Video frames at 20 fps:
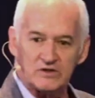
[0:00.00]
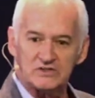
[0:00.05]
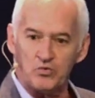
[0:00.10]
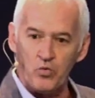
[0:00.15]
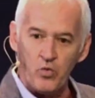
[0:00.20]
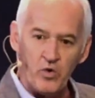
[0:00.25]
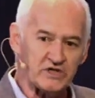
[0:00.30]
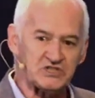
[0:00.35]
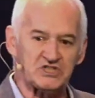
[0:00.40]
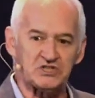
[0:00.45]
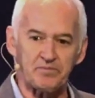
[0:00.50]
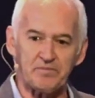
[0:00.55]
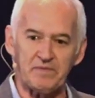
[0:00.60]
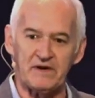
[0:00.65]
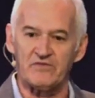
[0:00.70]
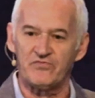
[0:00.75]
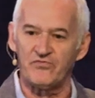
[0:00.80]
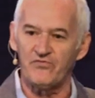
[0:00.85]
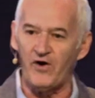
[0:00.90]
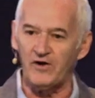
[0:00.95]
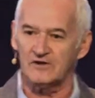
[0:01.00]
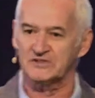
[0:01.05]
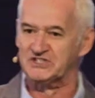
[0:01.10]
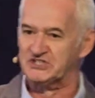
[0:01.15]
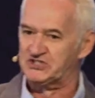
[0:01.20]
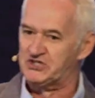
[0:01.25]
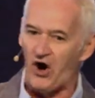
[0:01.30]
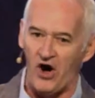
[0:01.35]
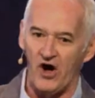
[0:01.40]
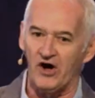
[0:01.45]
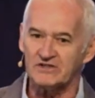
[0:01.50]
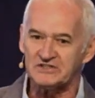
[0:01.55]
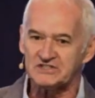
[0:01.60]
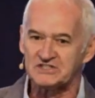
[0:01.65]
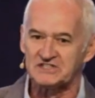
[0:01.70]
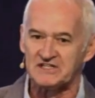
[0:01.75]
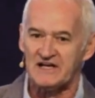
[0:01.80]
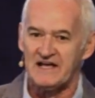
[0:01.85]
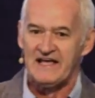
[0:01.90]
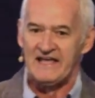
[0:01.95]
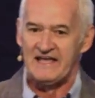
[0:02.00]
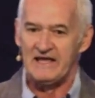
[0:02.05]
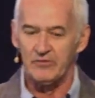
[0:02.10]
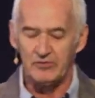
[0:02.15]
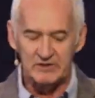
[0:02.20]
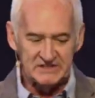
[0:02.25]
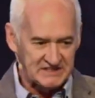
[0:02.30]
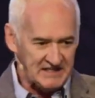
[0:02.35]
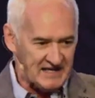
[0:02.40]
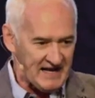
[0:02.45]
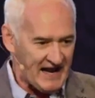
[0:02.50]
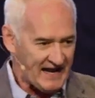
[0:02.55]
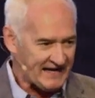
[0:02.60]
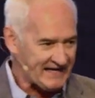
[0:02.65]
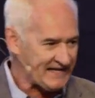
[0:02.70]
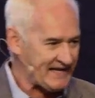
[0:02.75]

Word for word: was worshiping false gods. He was a